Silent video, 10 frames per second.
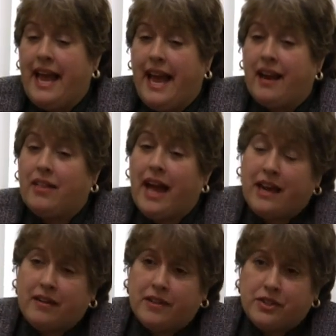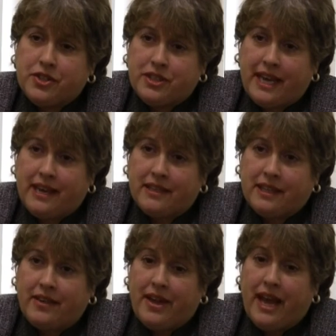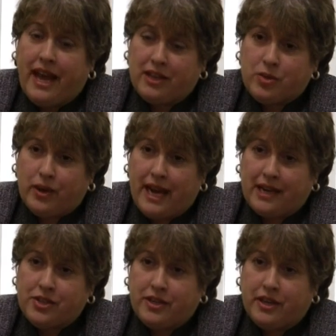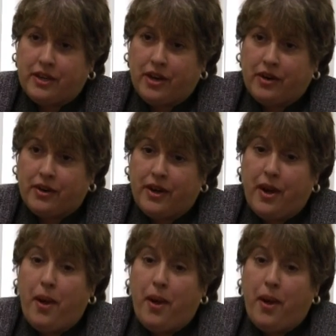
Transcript: and a lack of understanding as to what actually occurred.